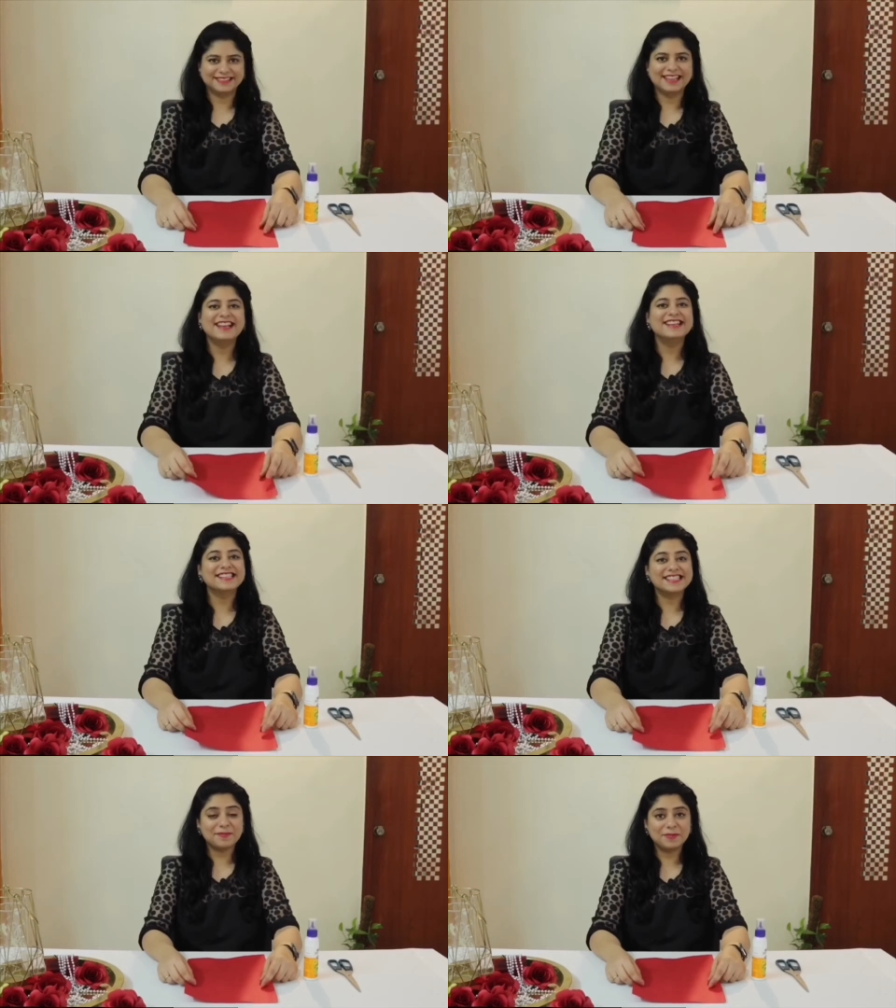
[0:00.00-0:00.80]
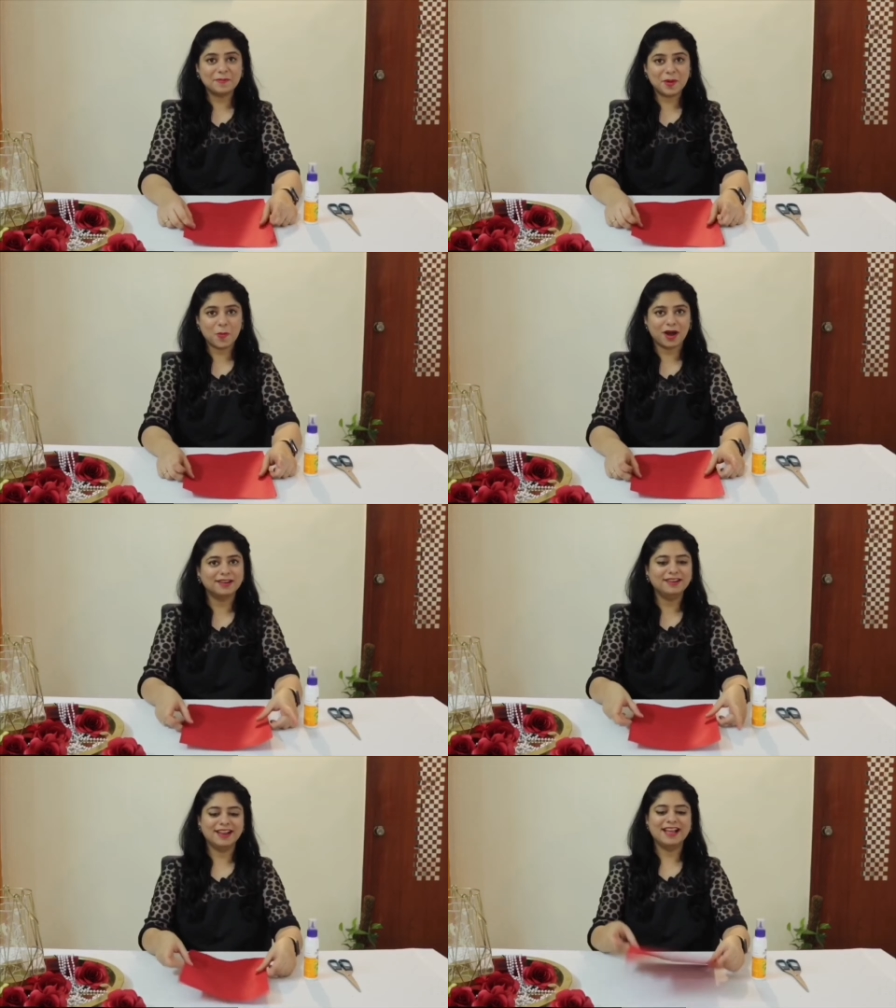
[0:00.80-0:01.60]
Step number 1,
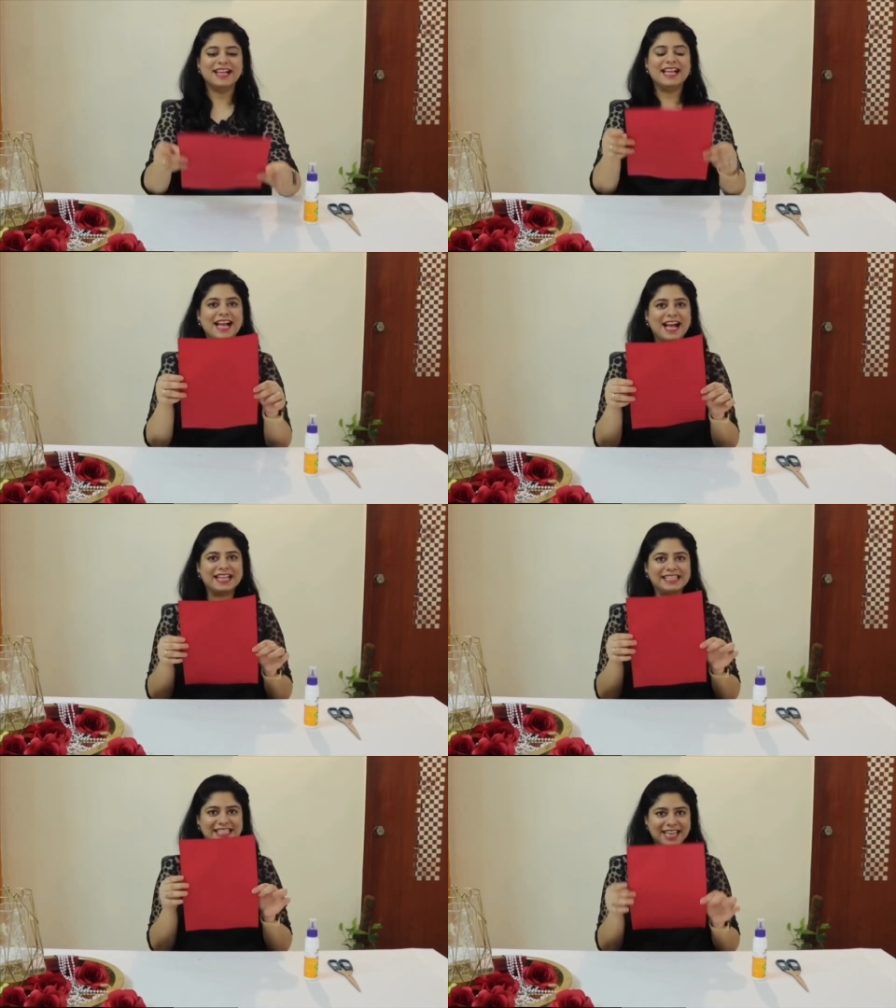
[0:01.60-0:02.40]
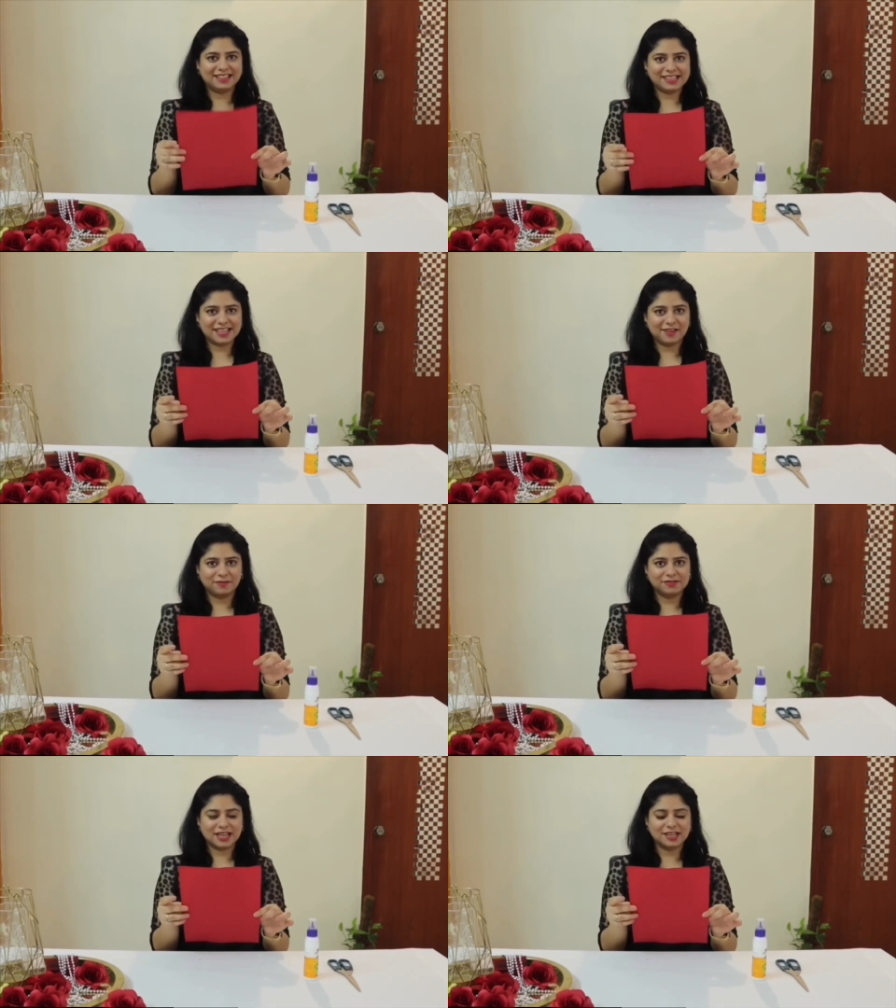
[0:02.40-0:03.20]
take this A4
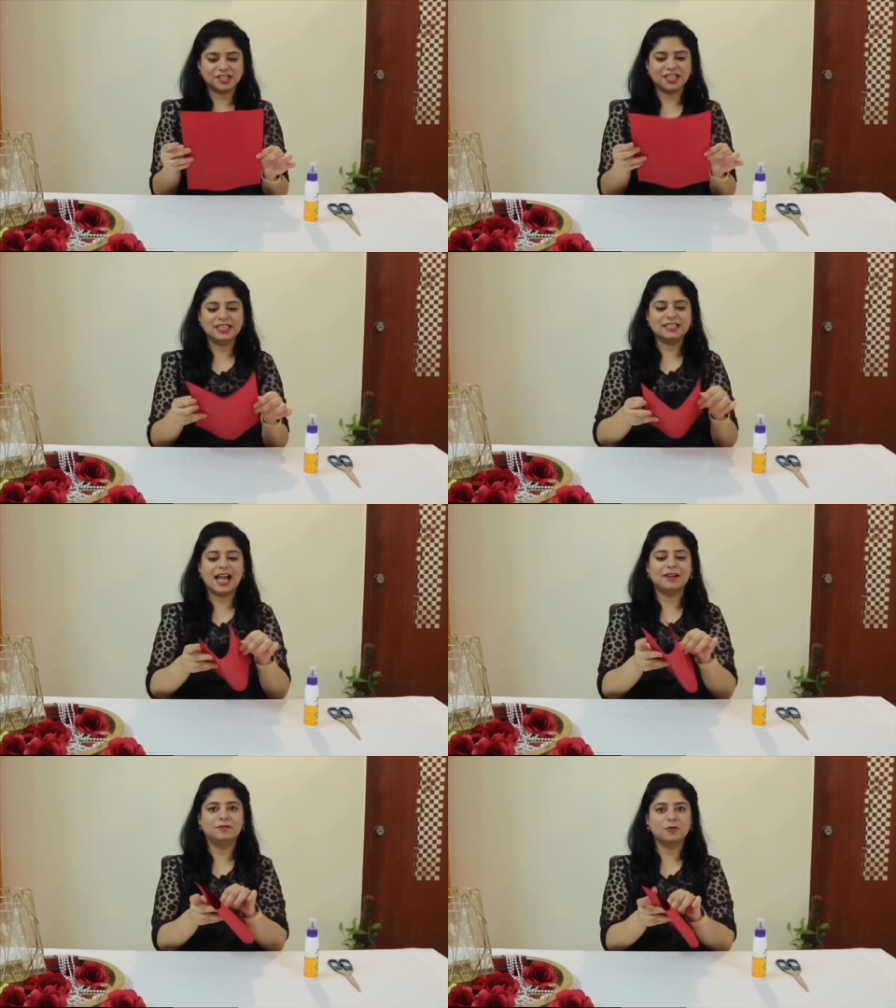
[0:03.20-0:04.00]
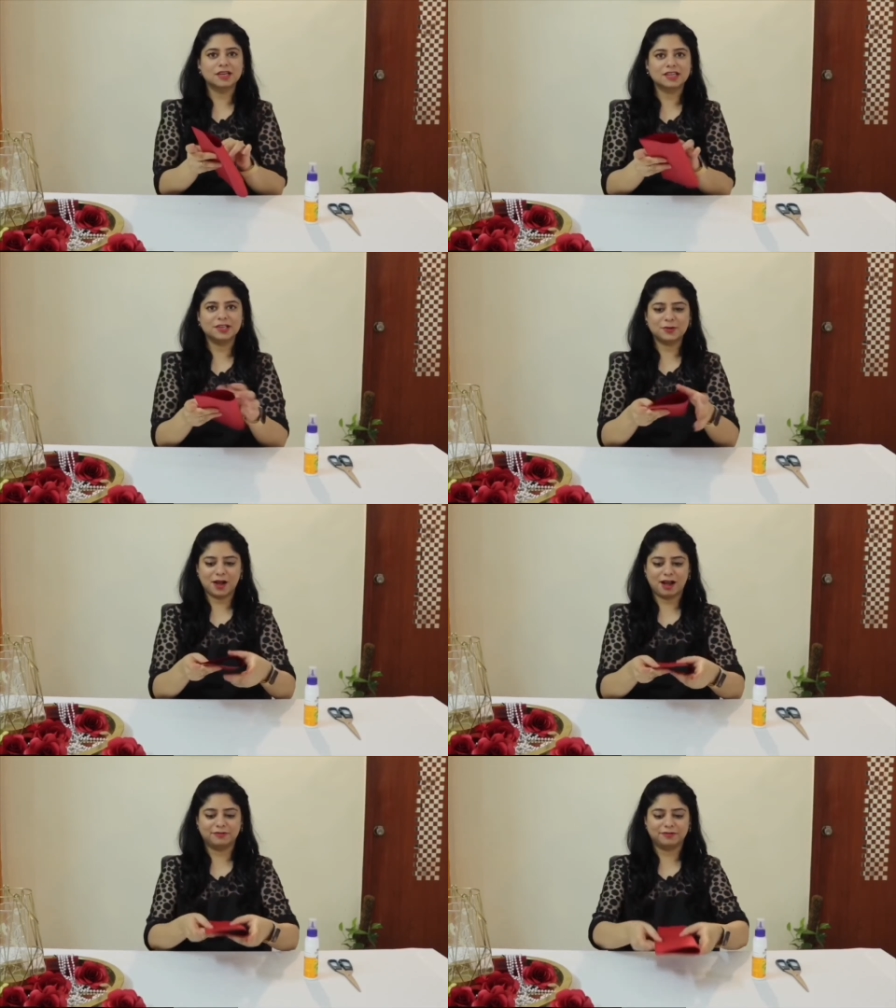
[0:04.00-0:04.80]
size sheet and fold it into half.